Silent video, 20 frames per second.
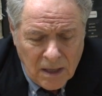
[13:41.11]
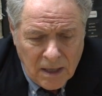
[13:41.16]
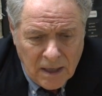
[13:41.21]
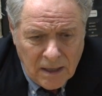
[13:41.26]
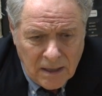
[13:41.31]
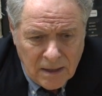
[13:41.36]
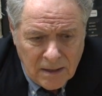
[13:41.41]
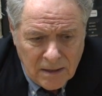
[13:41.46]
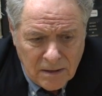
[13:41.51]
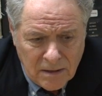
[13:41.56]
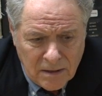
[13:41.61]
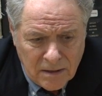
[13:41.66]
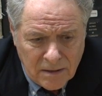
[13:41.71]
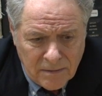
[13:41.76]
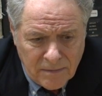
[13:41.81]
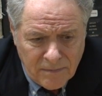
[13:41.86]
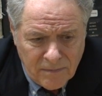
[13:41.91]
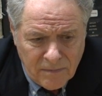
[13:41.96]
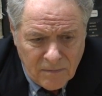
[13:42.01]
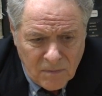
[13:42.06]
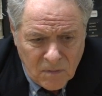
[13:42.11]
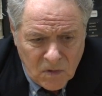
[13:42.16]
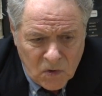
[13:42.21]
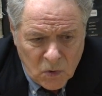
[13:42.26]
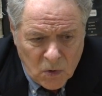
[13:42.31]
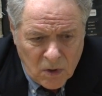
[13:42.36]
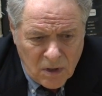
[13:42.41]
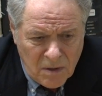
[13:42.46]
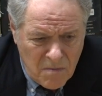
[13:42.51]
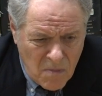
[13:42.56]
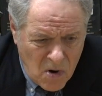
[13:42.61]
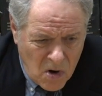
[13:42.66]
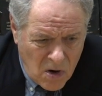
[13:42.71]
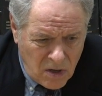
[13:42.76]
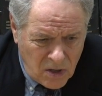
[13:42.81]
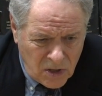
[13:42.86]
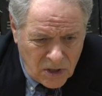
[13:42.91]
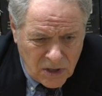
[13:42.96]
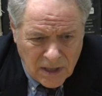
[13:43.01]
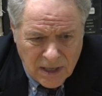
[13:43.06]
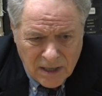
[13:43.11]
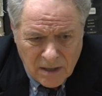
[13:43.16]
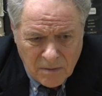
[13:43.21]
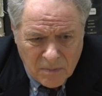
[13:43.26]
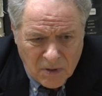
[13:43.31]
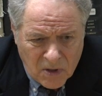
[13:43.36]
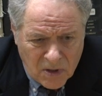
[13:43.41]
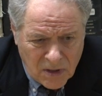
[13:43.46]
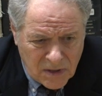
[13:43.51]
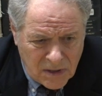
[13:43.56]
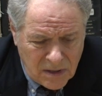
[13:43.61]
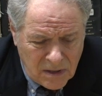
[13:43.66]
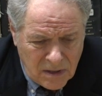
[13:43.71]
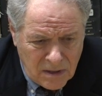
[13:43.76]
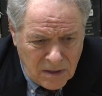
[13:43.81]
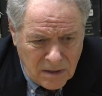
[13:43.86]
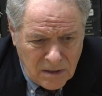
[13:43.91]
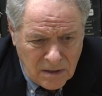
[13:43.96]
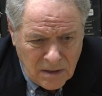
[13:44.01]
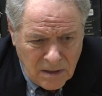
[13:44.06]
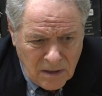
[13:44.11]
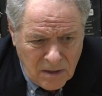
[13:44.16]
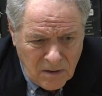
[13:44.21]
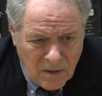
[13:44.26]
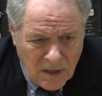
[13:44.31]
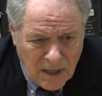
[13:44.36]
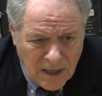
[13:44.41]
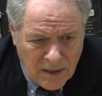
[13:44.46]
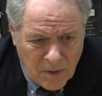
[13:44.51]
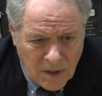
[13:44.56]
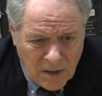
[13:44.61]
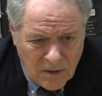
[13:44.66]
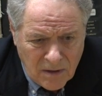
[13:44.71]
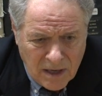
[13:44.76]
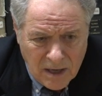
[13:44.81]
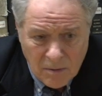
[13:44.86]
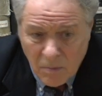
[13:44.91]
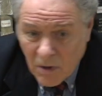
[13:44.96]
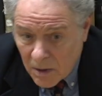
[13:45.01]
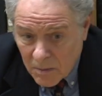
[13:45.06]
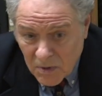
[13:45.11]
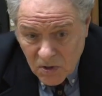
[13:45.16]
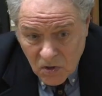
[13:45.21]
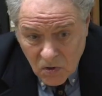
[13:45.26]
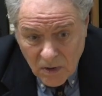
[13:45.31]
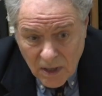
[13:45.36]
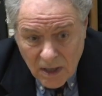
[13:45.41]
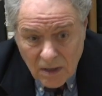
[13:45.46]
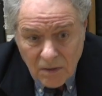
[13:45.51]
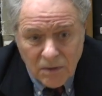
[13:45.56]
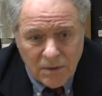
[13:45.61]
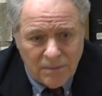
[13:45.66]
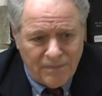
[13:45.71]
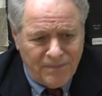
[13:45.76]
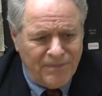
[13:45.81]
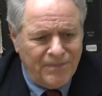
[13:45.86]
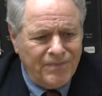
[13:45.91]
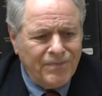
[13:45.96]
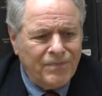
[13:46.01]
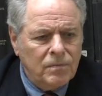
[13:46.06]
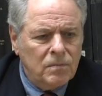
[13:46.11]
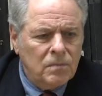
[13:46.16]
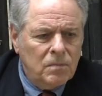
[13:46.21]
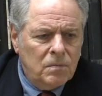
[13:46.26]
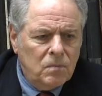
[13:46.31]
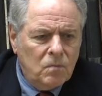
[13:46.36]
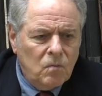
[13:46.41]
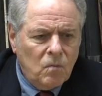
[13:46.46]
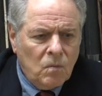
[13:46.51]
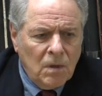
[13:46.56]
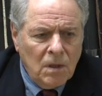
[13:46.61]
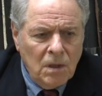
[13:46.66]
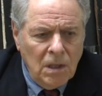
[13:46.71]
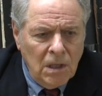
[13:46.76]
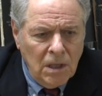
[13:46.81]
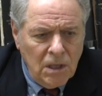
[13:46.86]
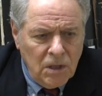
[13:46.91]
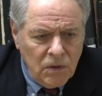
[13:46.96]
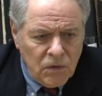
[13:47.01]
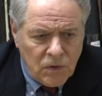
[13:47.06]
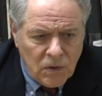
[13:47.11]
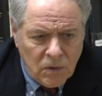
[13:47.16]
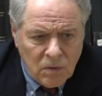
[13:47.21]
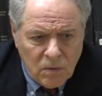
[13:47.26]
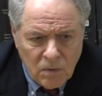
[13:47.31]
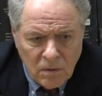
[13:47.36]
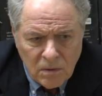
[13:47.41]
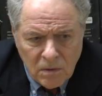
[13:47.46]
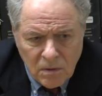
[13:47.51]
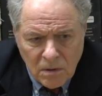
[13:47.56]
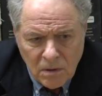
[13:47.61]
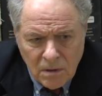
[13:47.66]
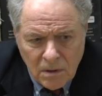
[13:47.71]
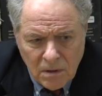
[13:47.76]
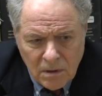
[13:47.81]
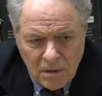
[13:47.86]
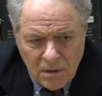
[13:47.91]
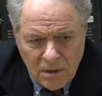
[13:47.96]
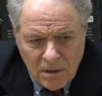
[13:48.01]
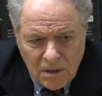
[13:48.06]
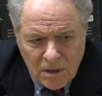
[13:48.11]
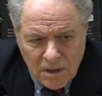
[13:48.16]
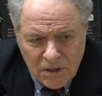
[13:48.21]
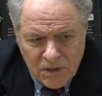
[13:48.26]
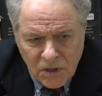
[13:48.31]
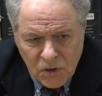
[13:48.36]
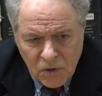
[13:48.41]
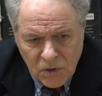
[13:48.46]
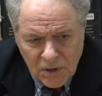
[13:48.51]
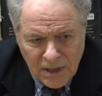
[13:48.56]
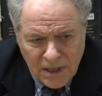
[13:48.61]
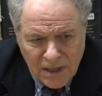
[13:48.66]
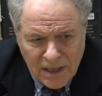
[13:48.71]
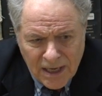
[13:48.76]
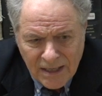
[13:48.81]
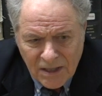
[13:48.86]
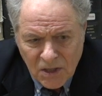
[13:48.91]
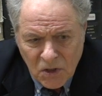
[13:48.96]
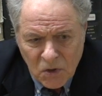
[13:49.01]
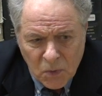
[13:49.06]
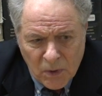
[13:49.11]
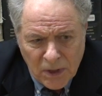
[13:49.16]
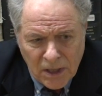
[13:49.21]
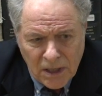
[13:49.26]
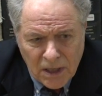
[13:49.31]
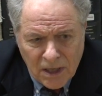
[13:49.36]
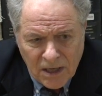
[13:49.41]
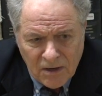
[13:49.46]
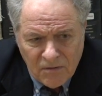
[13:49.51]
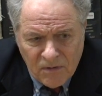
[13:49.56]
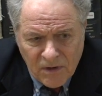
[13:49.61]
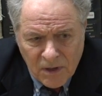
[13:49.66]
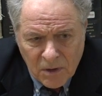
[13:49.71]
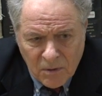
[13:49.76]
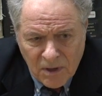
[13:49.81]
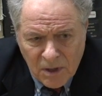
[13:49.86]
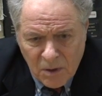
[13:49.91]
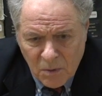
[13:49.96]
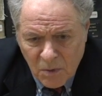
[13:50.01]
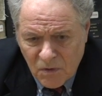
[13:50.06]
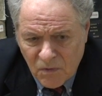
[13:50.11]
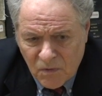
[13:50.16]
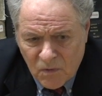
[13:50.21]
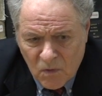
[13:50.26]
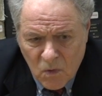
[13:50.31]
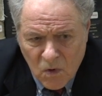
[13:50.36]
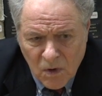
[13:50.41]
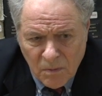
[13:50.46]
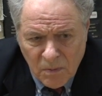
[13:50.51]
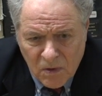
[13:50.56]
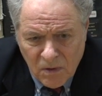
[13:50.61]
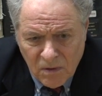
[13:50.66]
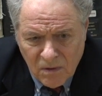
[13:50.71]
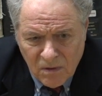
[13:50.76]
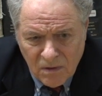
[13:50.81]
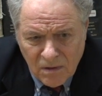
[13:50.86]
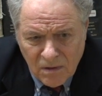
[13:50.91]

and uh, Jordan Marsh out of Boston, you name it, Abraham and Straus. So it's interesting, in 1929, Federated was formed